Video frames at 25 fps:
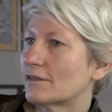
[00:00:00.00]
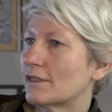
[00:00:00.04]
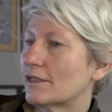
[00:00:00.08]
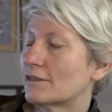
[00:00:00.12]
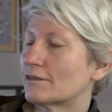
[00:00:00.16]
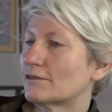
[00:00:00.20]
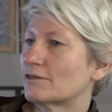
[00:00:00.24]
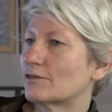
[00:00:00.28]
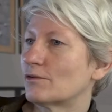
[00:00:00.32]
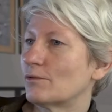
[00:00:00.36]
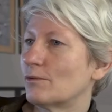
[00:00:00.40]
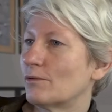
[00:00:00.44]

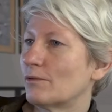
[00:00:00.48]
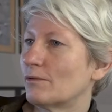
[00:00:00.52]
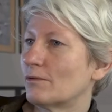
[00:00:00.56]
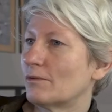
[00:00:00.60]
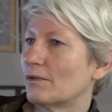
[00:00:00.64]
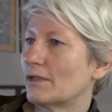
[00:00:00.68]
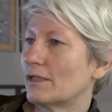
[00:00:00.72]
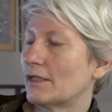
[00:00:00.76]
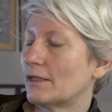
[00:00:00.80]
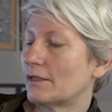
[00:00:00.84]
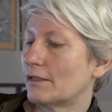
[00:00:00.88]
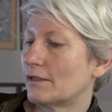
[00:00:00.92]
and so
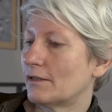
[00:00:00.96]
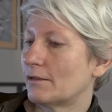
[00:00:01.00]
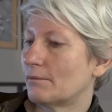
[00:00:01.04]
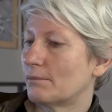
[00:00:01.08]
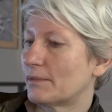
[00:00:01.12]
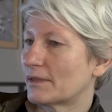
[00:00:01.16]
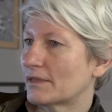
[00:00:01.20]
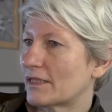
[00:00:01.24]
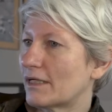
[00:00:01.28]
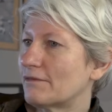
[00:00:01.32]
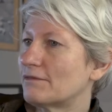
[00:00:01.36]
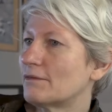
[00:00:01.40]

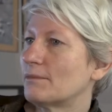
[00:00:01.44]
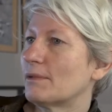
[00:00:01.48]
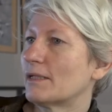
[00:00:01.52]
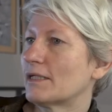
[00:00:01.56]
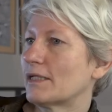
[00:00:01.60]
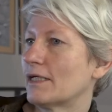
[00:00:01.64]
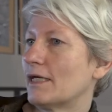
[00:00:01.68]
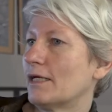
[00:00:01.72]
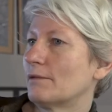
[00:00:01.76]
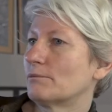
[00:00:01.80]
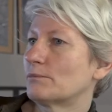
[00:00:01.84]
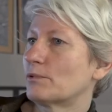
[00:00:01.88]
but
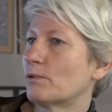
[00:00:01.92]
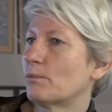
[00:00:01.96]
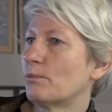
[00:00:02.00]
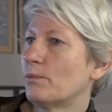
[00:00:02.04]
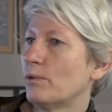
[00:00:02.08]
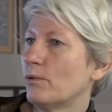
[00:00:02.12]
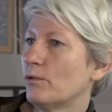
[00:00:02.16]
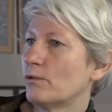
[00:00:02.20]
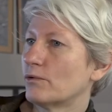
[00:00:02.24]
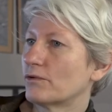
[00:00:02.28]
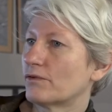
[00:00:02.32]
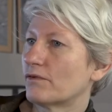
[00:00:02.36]
everybody can
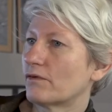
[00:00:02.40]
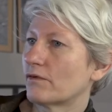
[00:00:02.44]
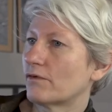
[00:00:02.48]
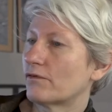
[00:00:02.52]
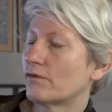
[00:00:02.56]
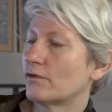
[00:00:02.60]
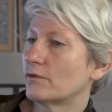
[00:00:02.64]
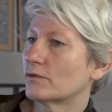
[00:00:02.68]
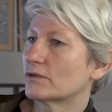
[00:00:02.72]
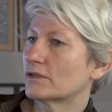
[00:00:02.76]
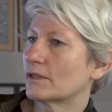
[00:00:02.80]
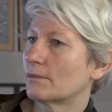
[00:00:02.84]
propose.
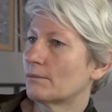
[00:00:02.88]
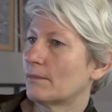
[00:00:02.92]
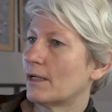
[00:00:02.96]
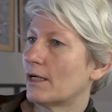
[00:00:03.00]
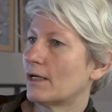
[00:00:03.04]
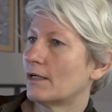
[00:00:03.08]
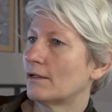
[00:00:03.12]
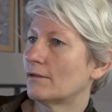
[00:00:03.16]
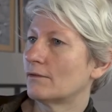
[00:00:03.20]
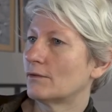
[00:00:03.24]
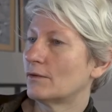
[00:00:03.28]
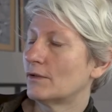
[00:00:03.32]
So
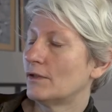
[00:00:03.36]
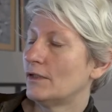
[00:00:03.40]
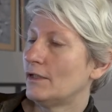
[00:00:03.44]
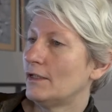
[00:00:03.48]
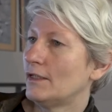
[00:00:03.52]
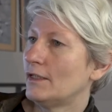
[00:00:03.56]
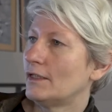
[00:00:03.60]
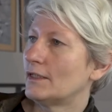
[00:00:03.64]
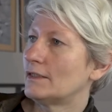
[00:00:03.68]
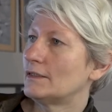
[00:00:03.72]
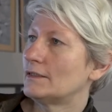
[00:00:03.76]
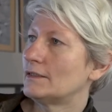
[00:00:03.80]
somehow
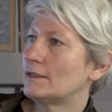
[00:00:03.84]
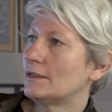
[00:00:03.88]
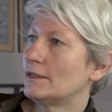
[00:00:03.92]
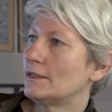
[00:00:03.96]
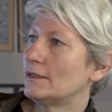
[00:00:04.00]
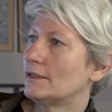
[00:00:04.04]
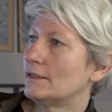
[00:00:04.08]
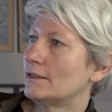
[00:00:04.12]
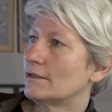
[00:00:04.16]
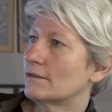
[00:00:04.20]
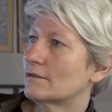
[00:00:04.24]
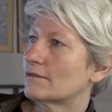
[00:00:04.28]

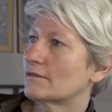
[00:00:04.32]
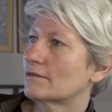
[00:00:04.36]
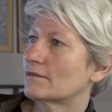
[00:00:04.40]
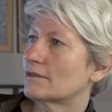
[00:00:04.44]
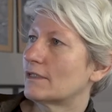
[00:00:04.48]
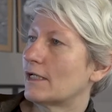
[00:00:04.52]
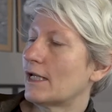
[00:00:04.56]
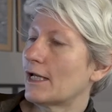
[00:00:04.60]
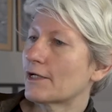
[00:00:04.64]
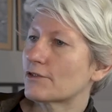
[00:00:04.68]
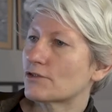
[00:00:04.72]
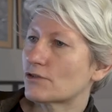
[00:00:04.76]
the
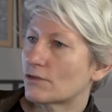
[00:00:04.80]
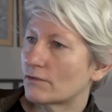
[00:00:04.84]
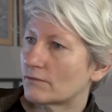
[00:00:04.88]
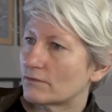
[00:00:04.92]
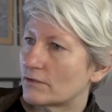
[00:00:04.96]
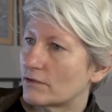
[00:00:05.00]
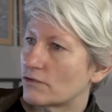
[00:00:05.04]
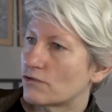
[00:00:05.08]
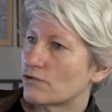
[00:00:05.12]
selection of the